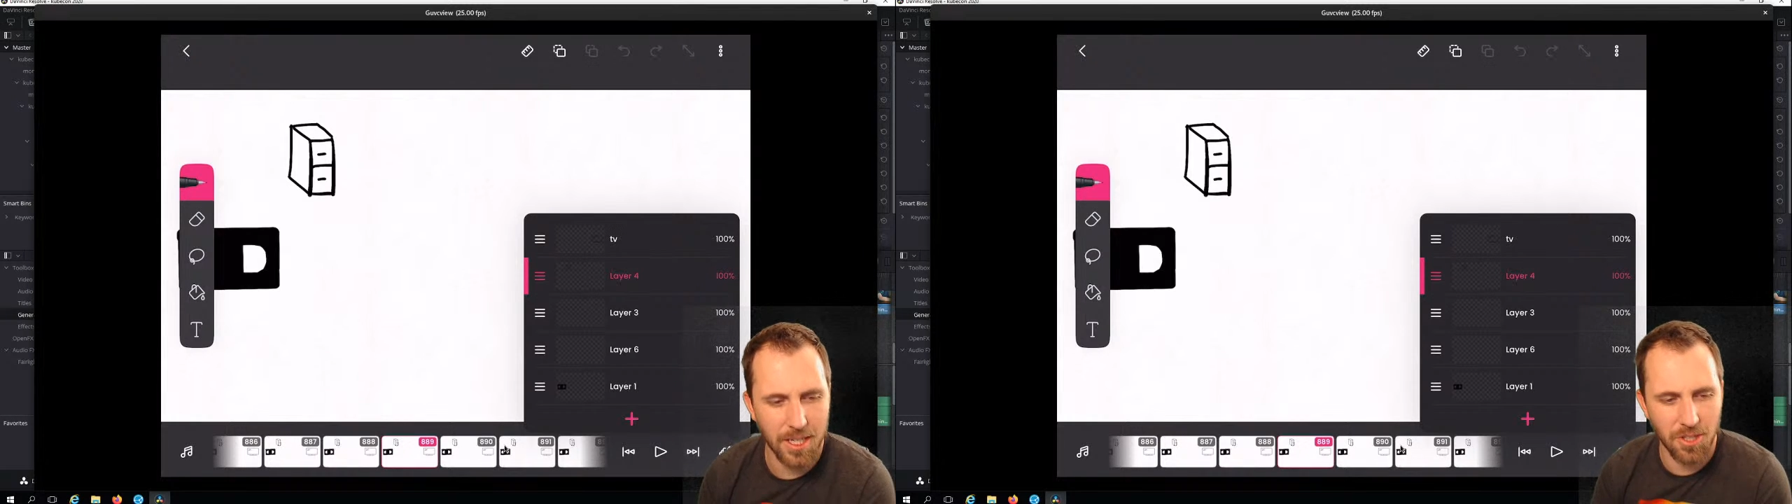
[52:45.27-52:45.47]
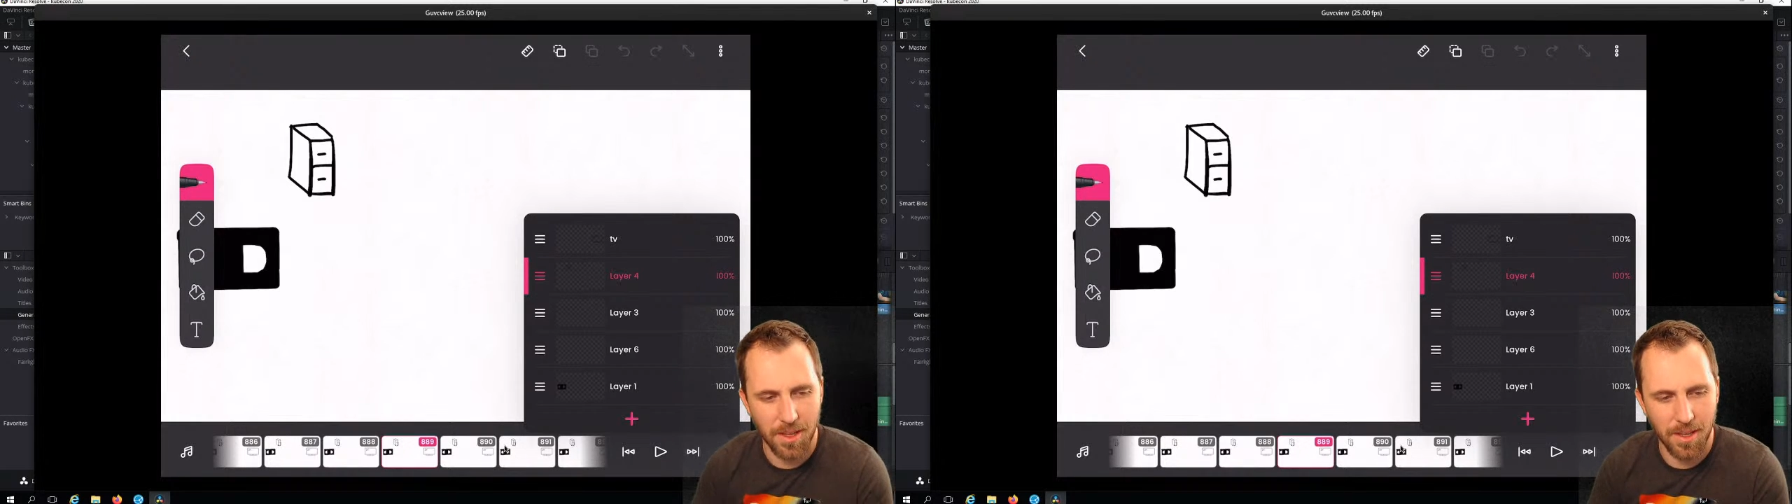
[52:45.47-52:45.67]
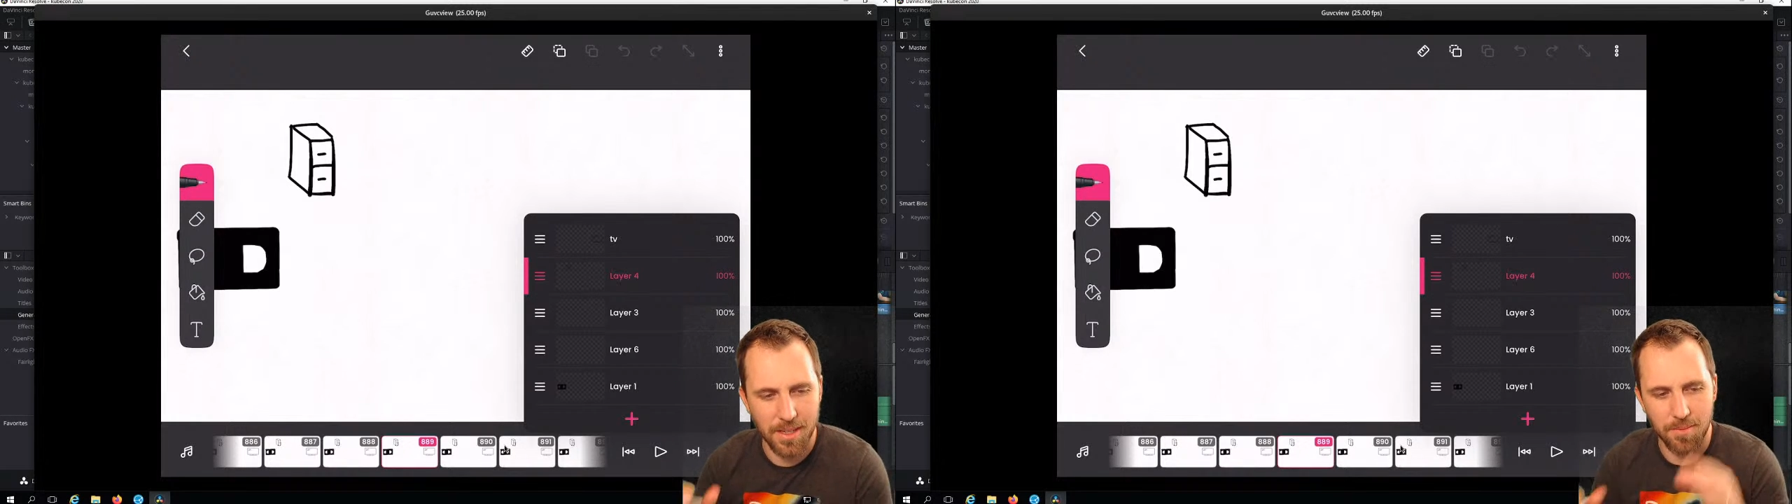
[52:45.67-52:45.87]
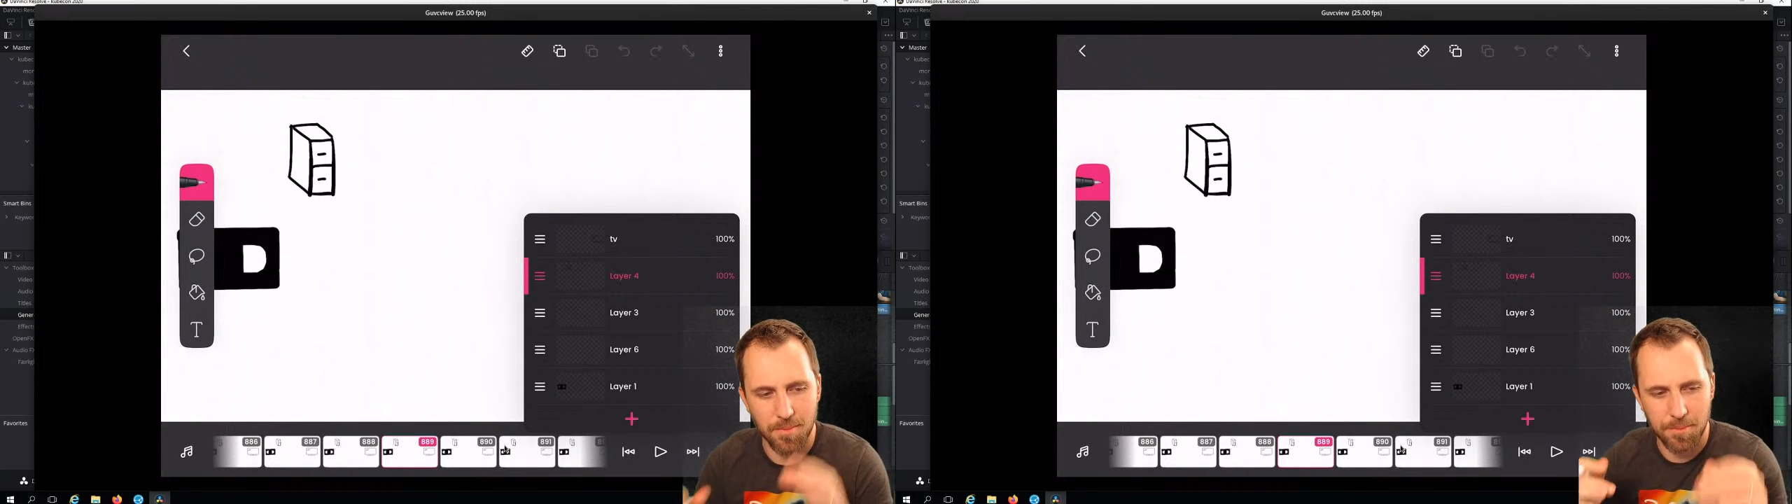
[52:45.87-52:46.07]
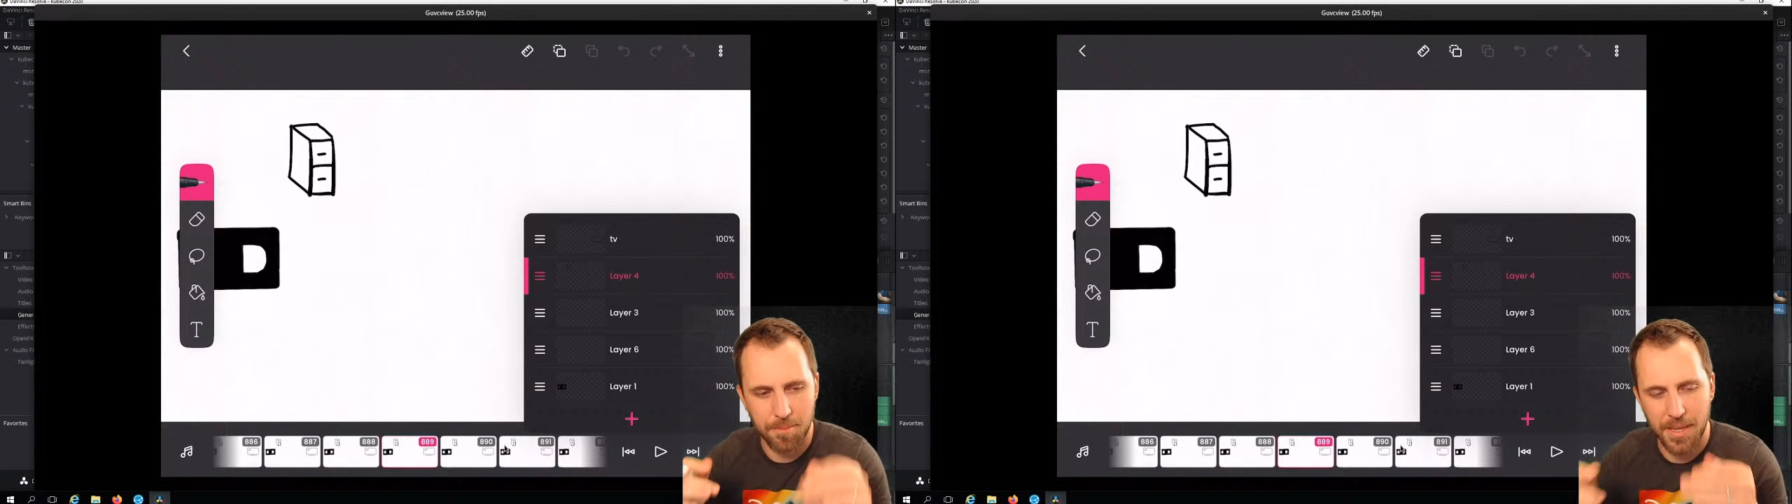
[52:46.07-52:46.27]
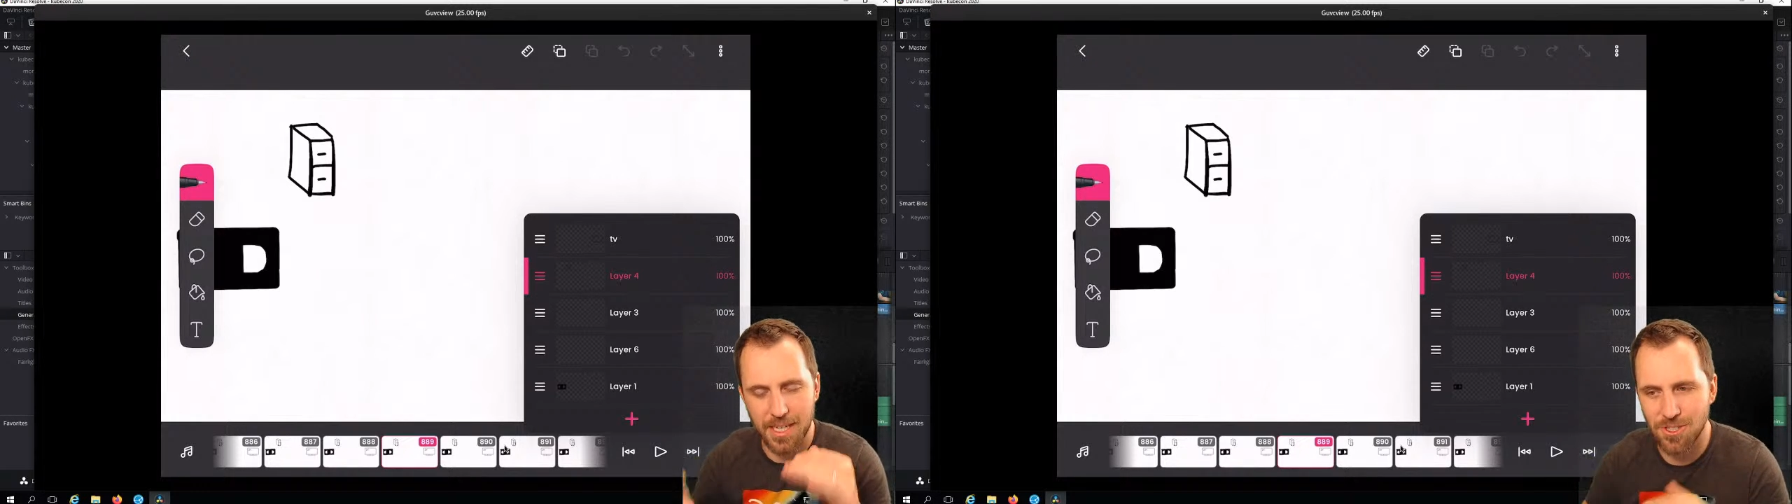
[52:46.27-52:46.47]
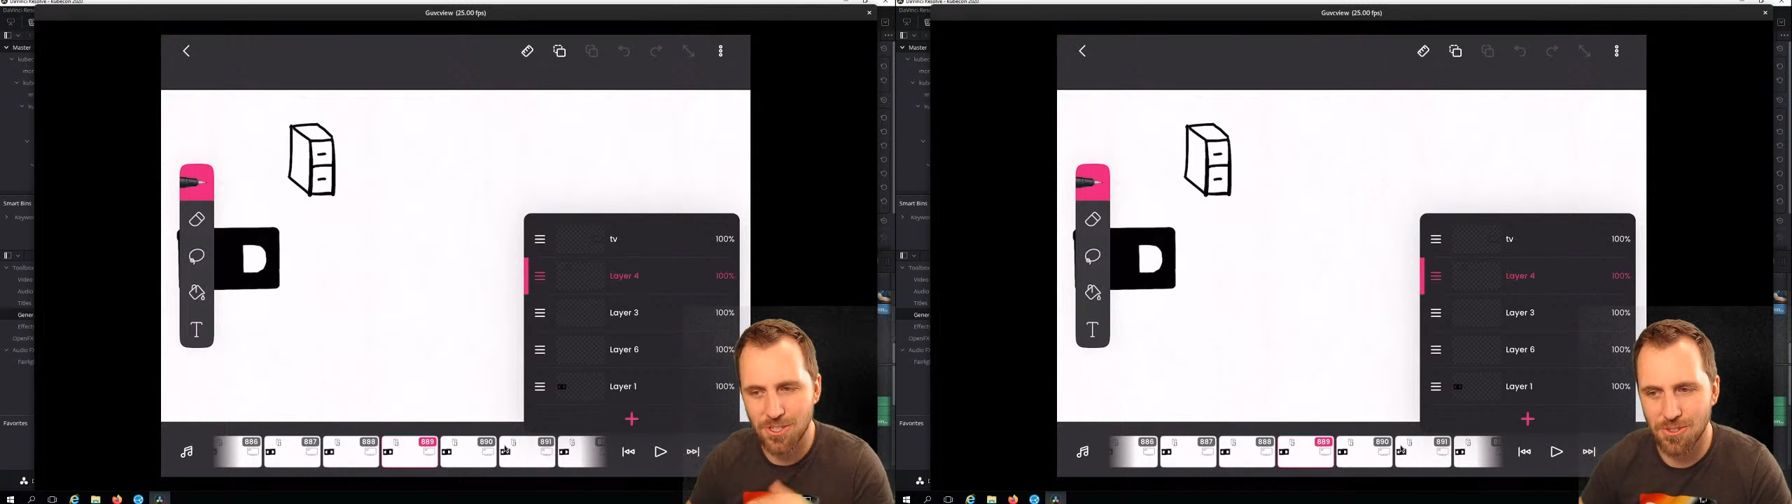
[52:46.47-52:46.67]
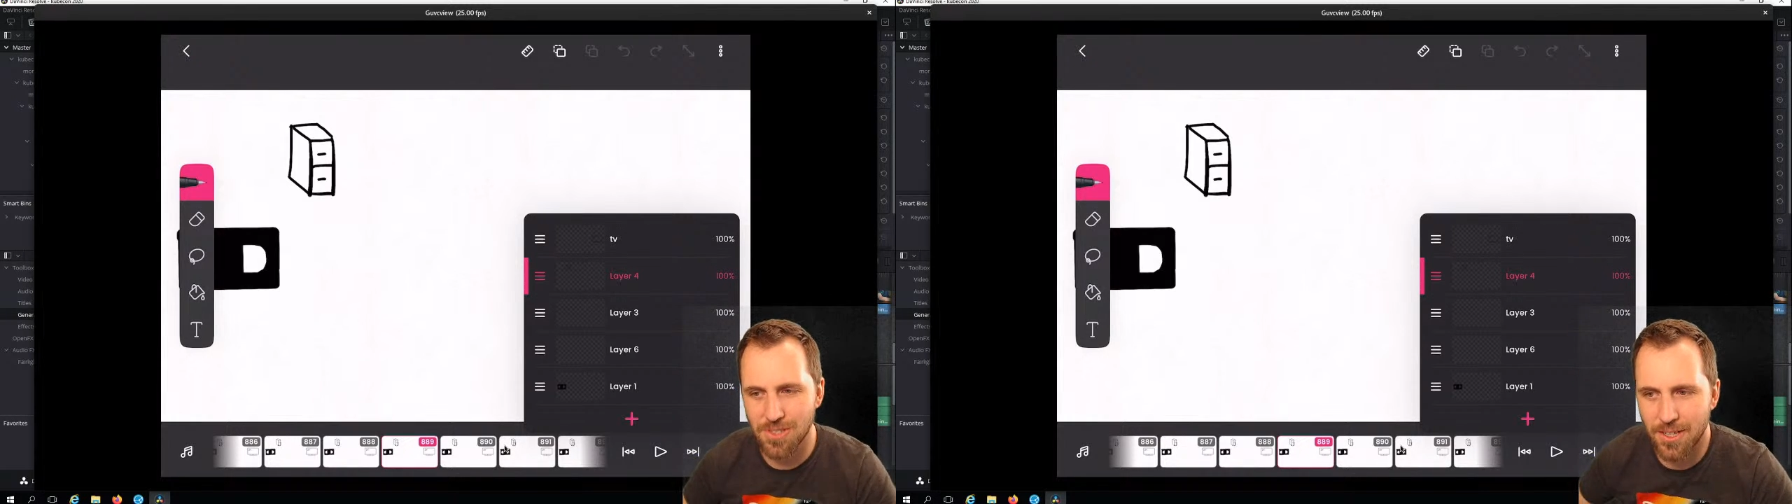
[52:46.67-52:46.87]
like pick and choose layers.